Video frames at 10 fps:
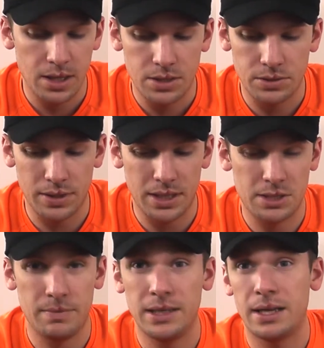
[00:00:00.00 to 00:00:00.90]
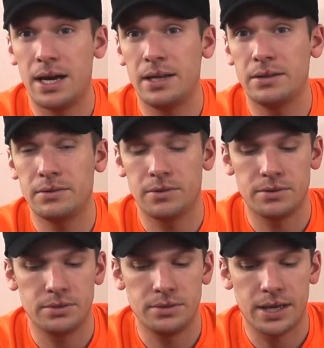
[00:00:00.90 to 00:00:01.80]
So they estimate that,
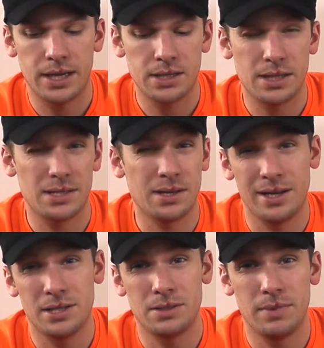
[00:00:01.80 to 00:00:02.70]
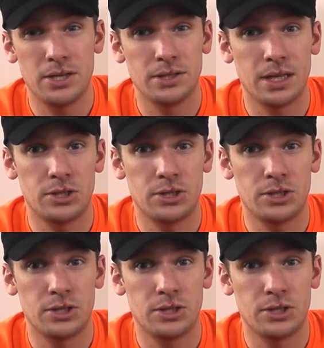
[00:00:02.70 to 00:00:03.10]
or I guess that's not an estimation,